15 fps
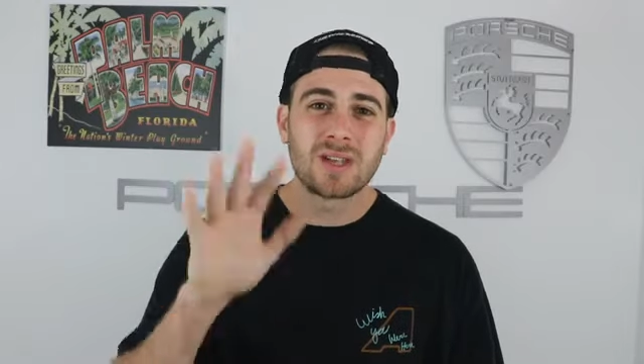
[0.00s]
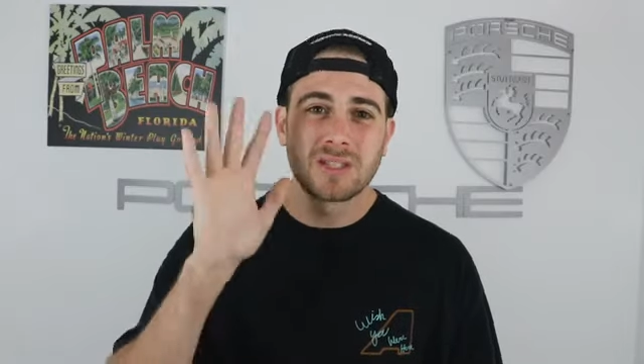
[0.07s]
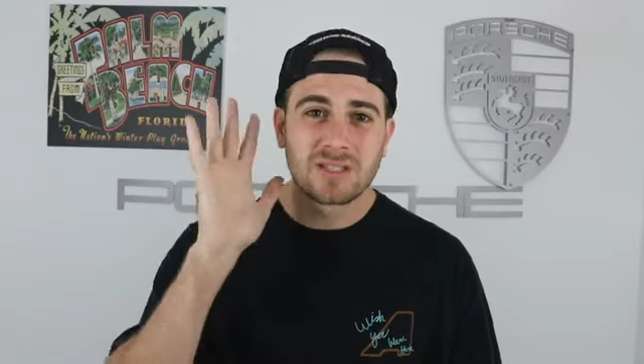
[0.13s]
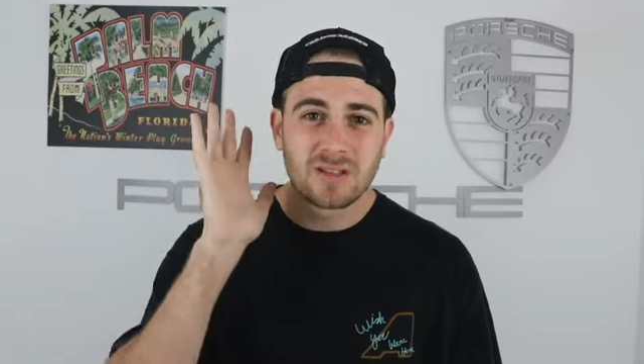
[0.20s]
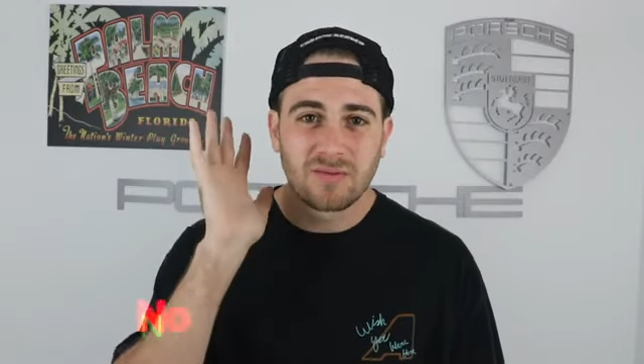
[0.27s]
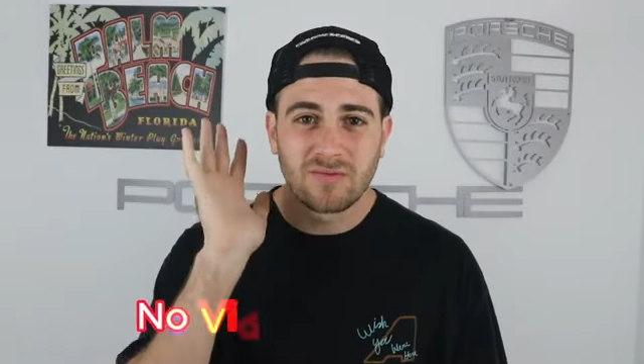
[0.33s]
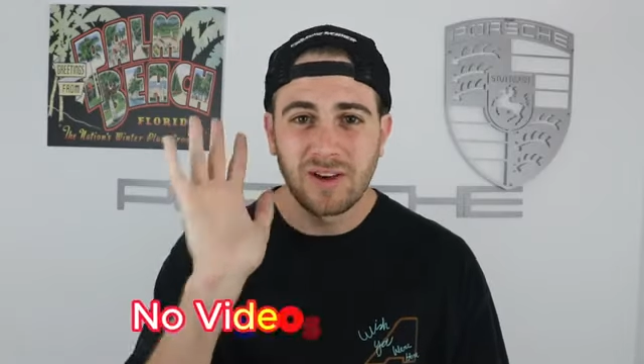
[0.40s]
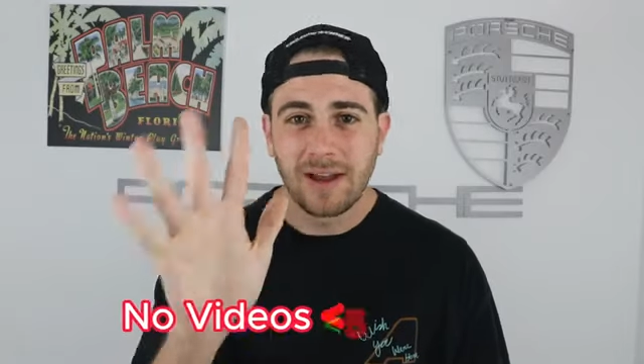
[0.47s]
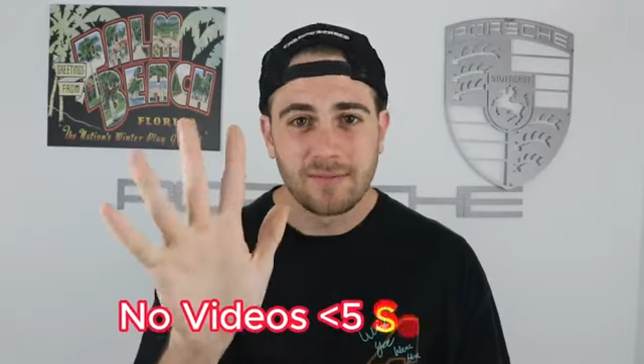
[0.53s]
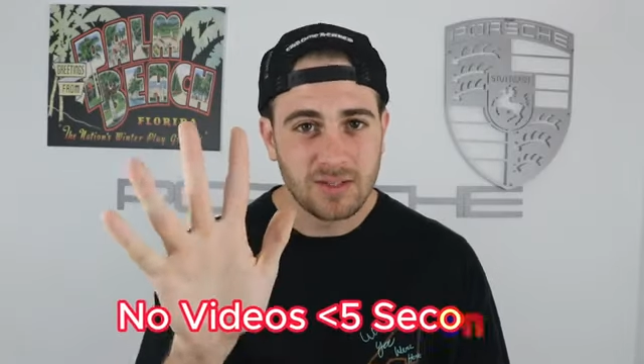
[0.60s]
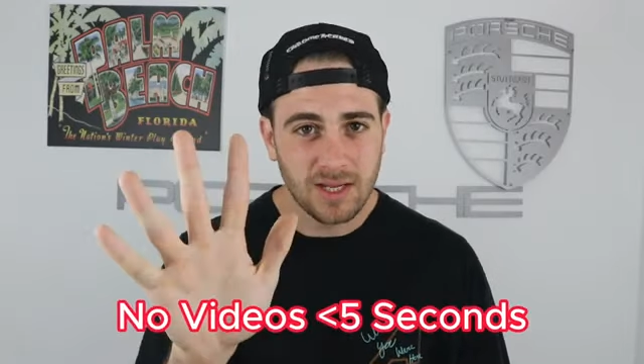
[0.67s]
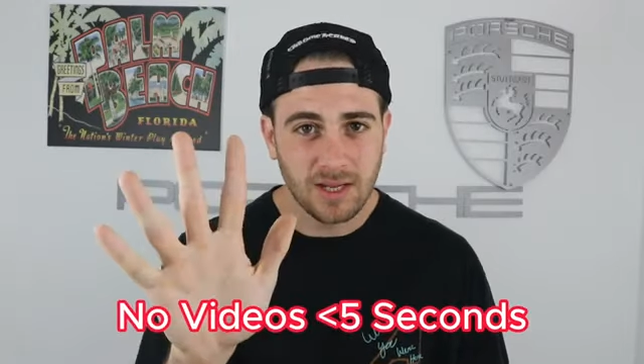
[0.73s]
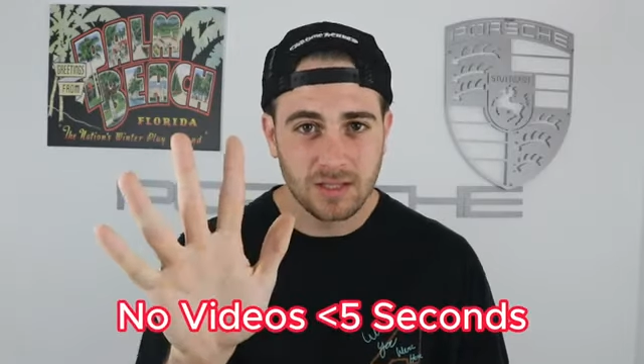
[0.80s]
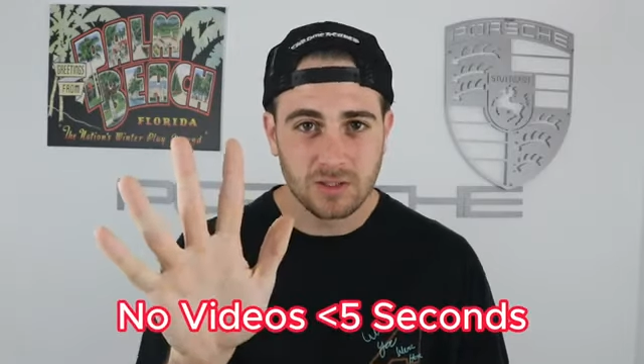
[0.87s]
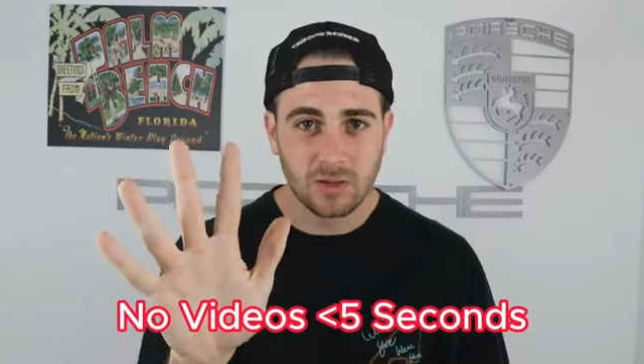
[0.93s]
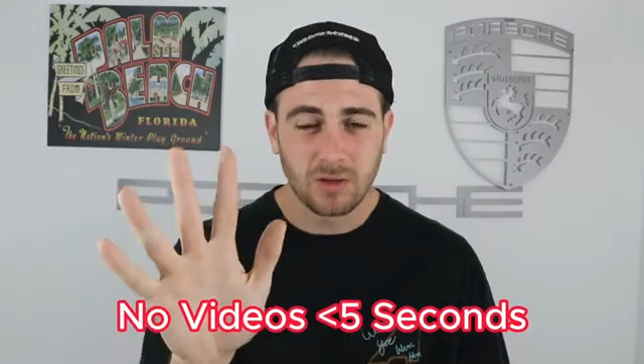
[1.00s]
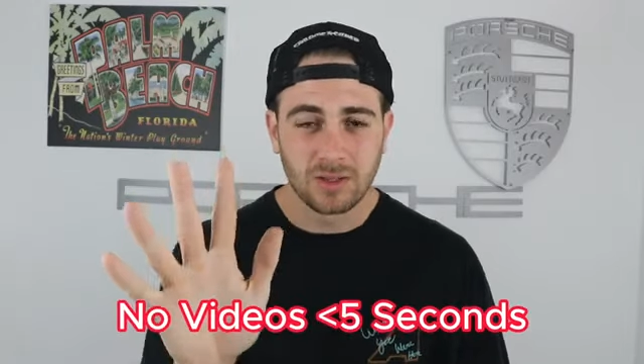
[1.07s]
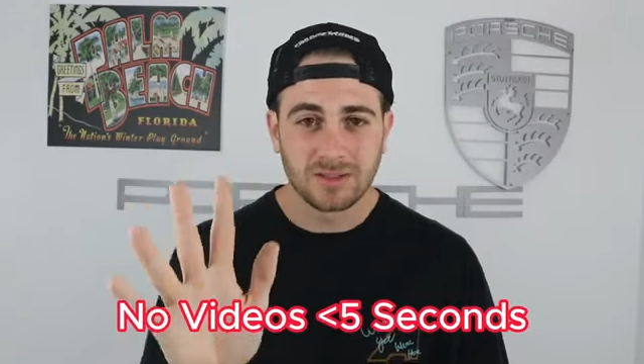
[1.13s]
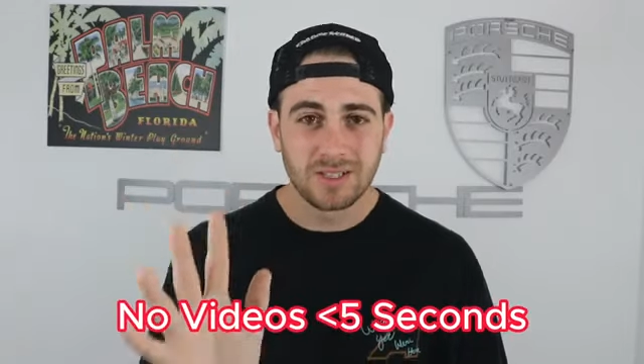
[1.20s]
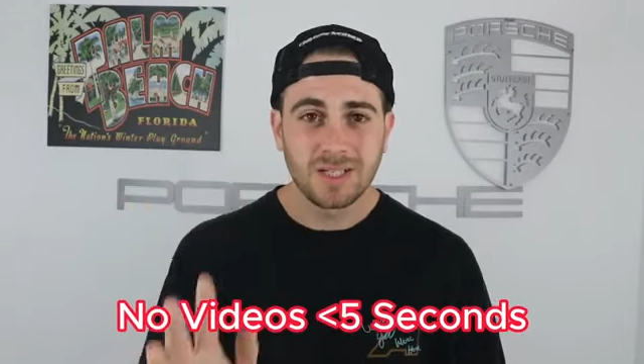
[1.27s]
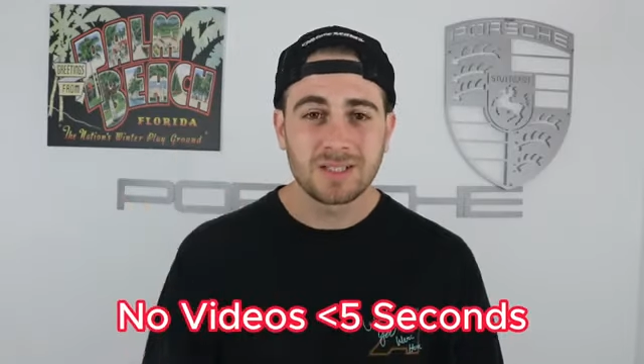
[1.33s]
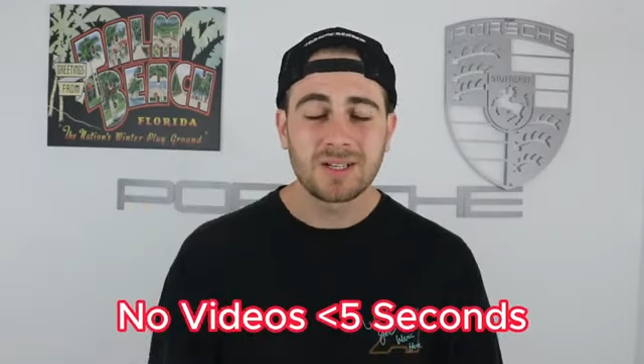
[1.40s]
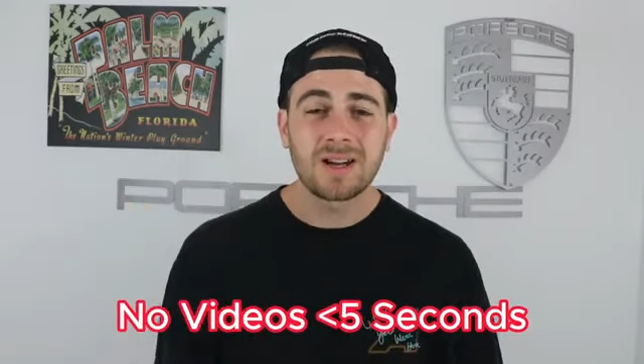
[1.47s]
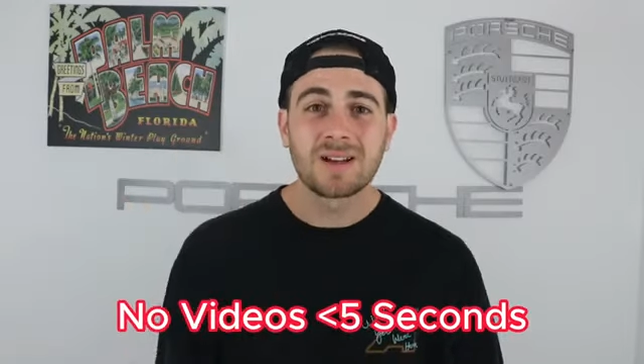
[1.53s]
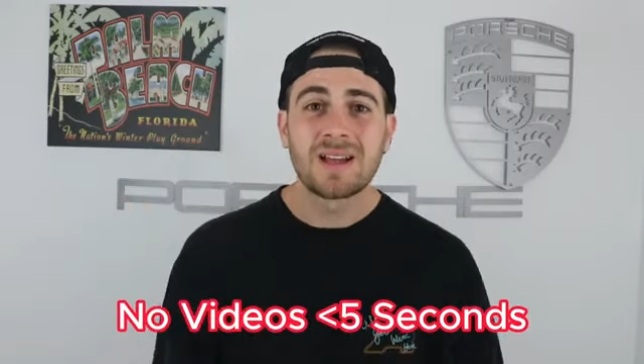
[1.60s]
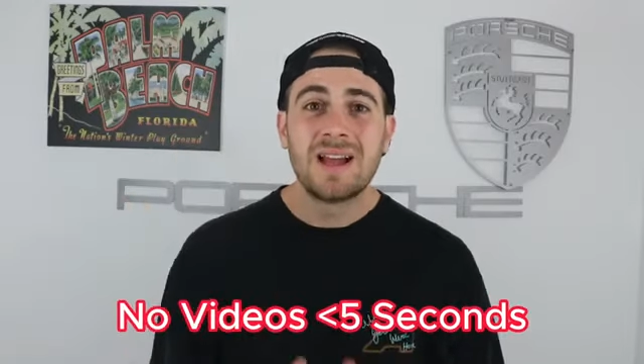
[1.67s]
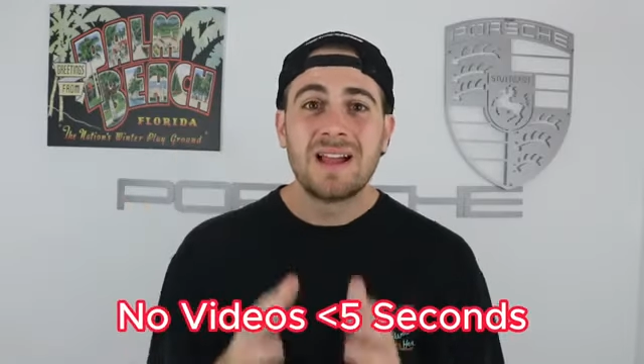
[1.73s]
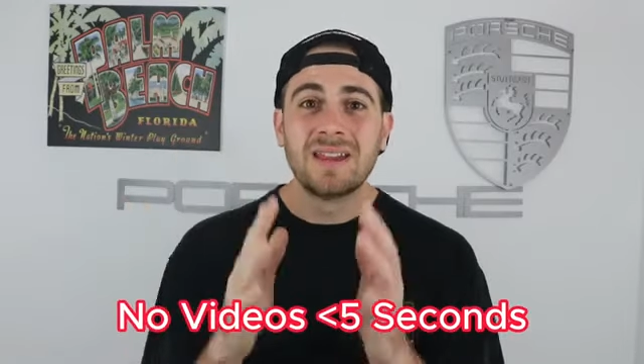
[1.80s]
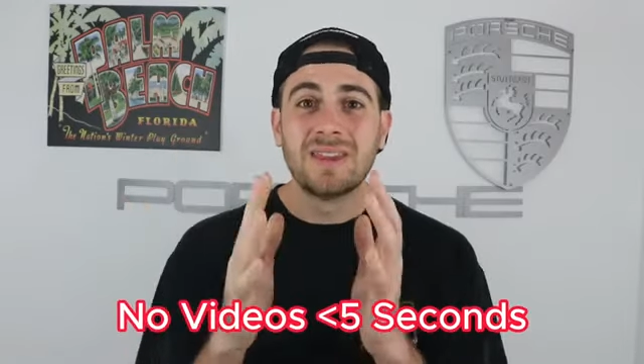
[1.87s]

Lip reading: less than 5 seconds long on TikTok.